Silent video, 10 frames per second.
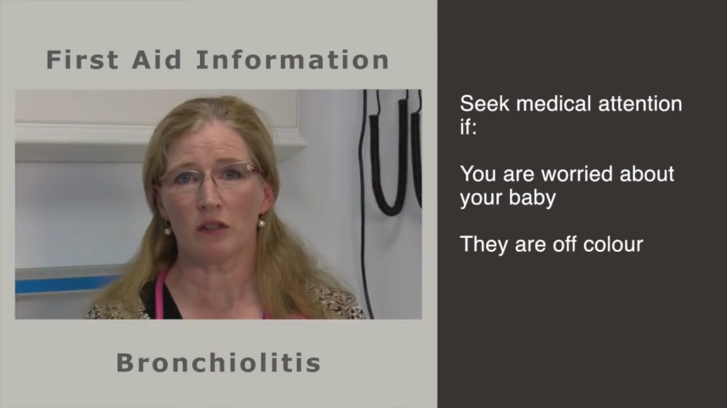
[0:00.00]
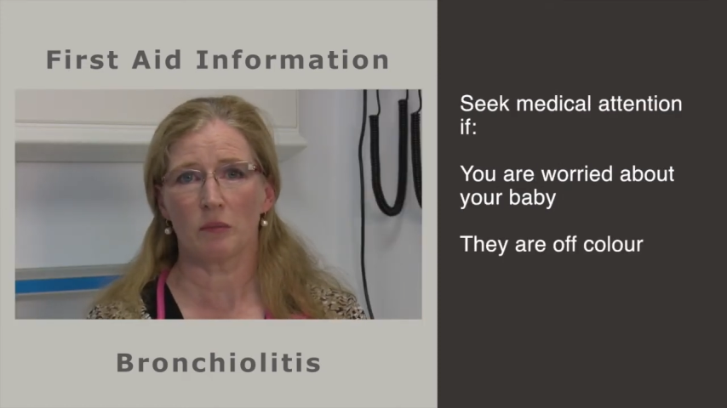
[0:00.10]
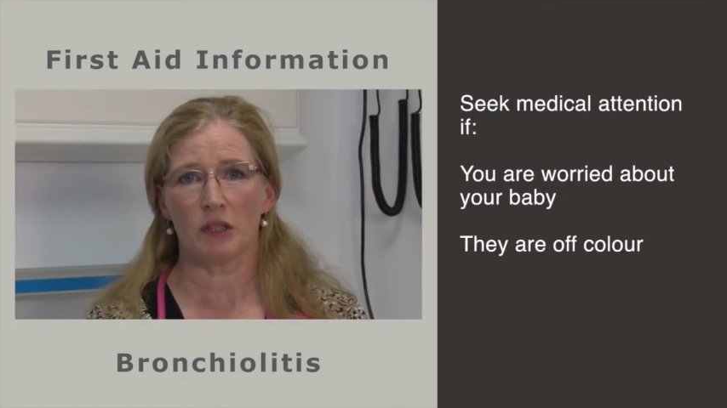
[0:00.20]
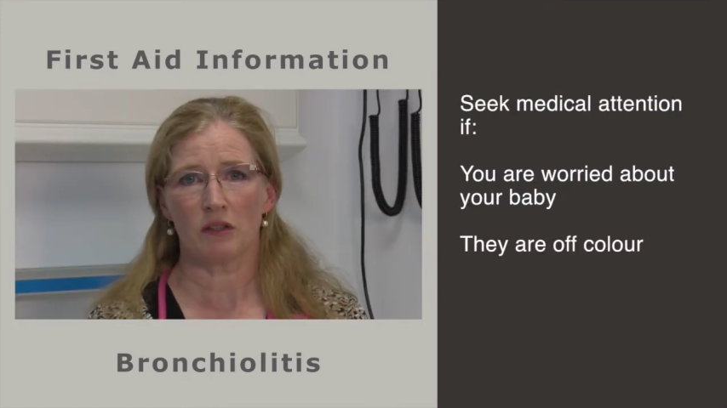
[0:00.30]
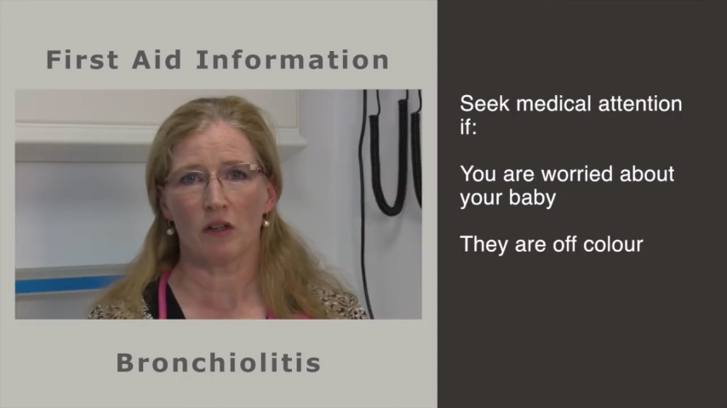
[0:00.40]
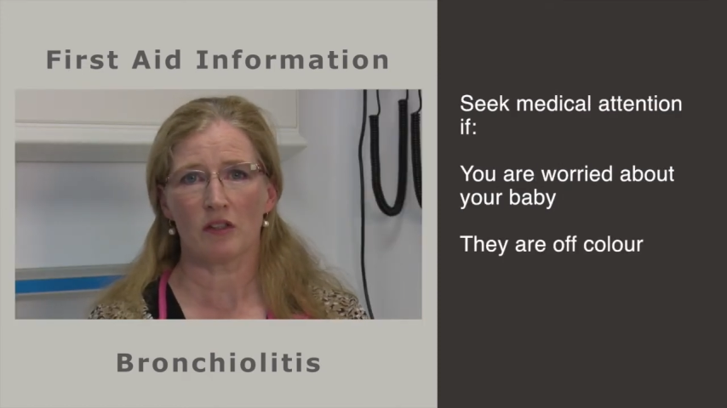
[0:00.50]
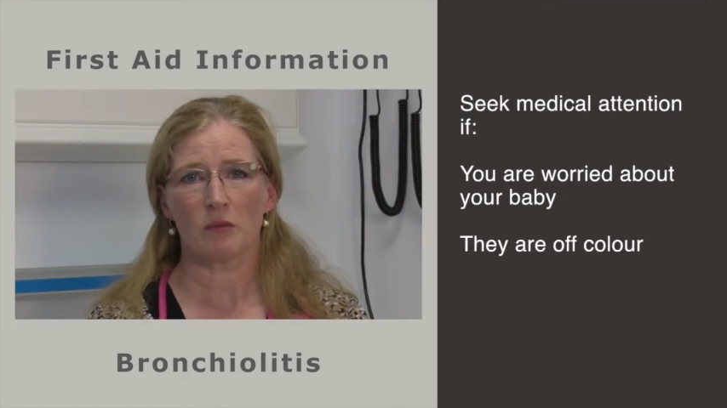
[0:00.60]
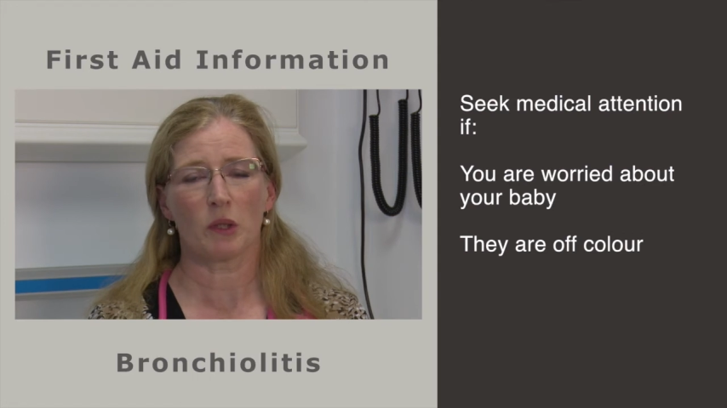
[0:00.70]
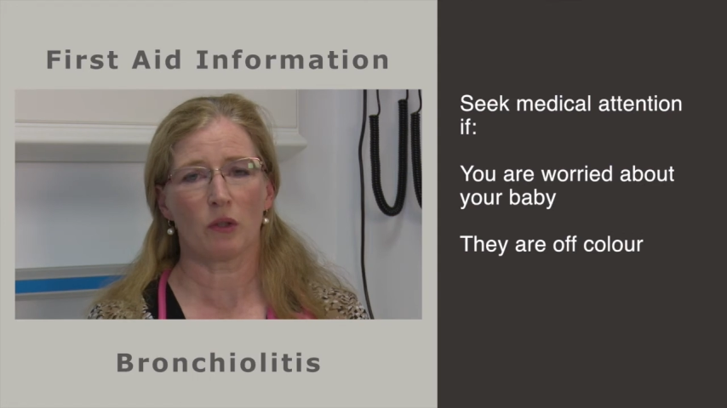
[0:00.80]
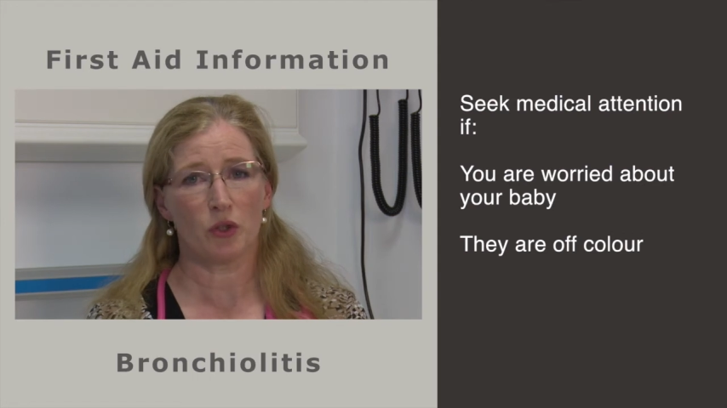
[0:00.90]
to come into
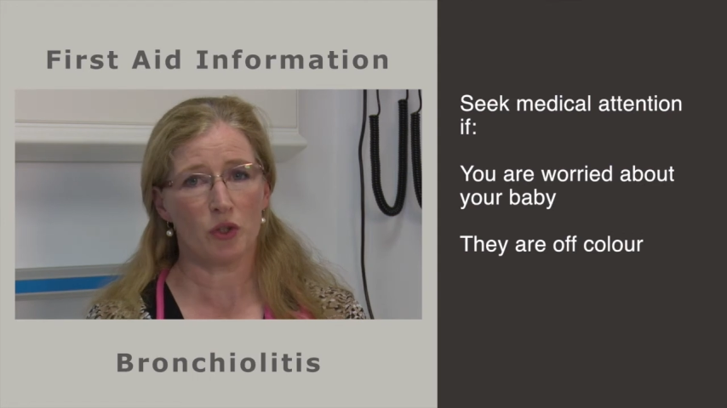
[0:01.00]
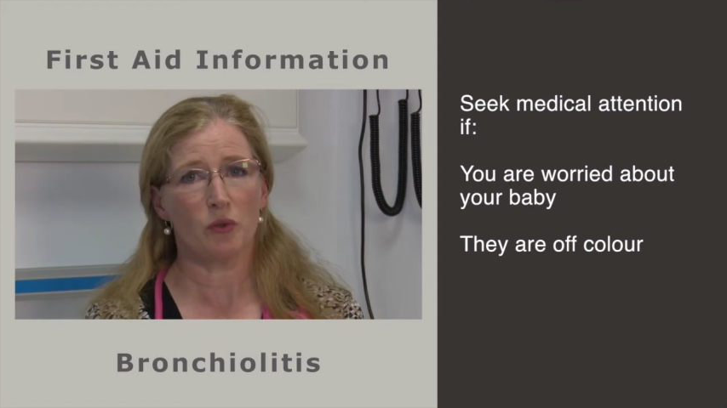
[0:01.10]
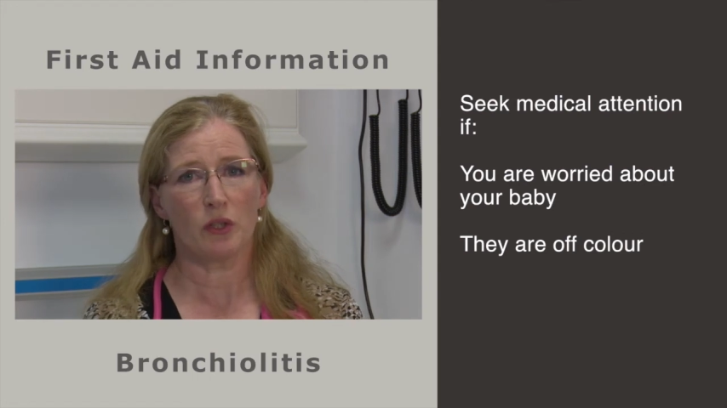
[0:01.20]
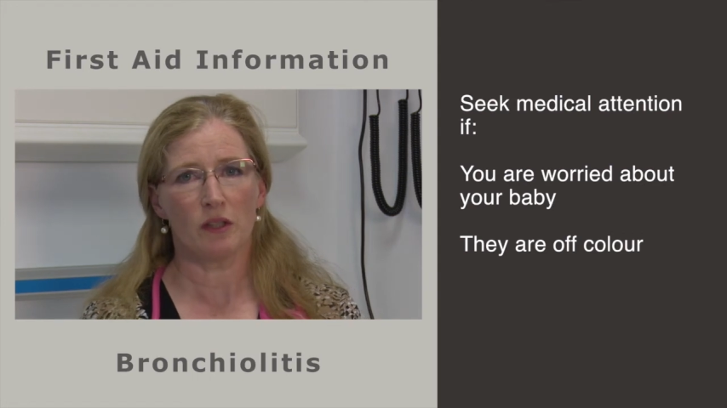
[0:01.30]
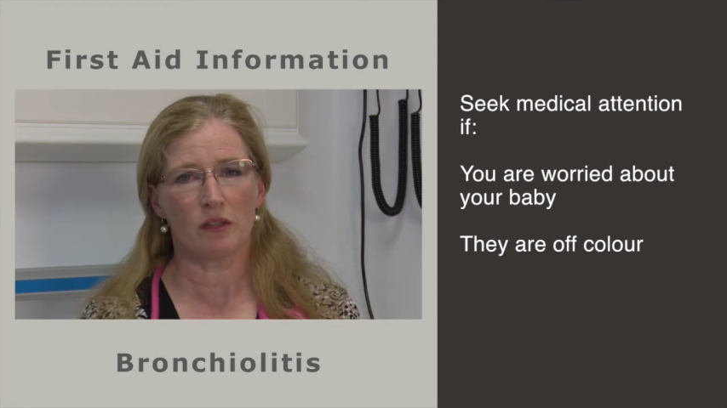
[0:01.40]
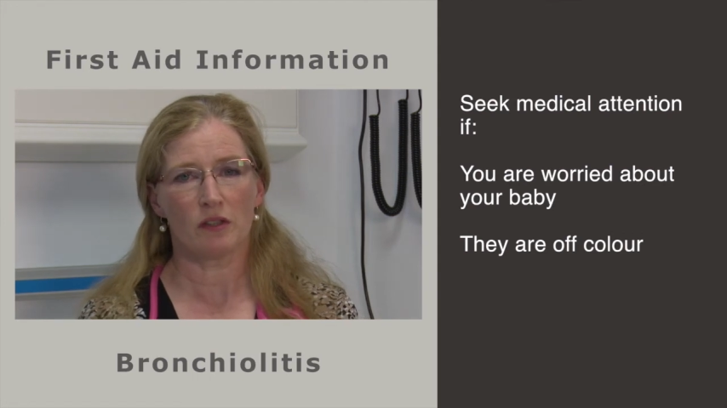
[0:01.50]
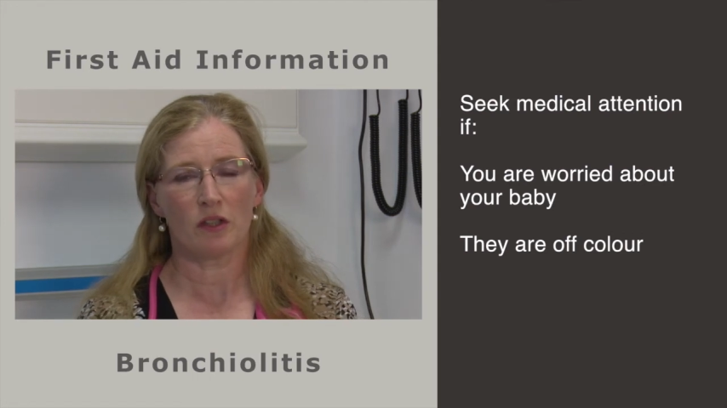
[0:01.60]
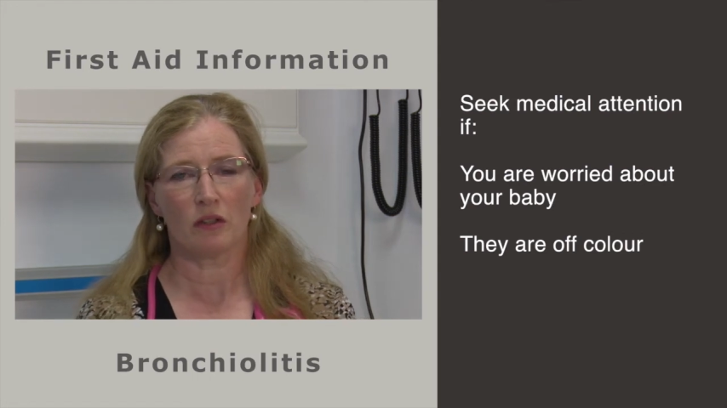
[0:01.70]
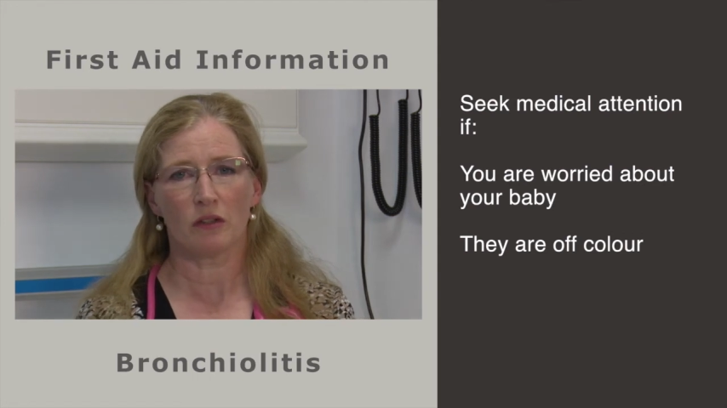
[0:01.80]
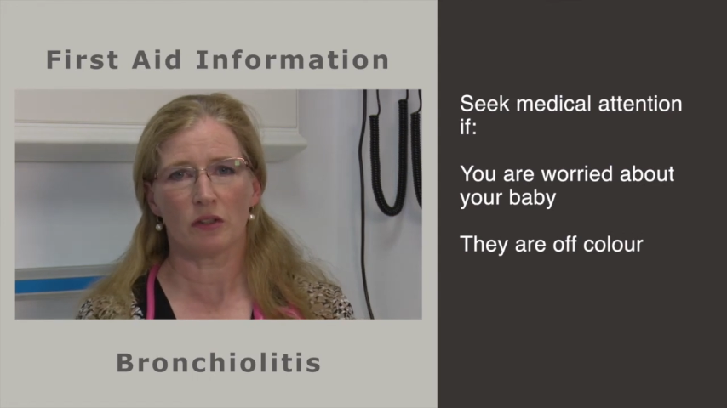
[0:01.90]
hospital or do need a
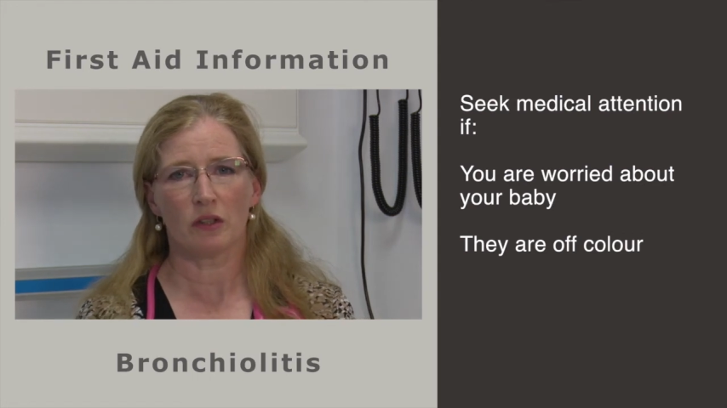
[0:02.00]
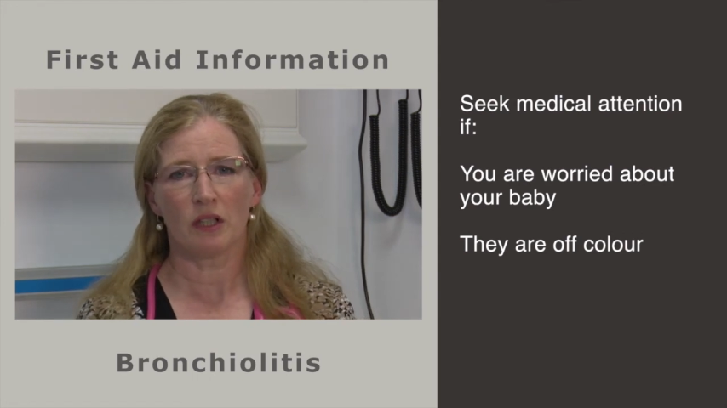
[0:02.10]
doctor.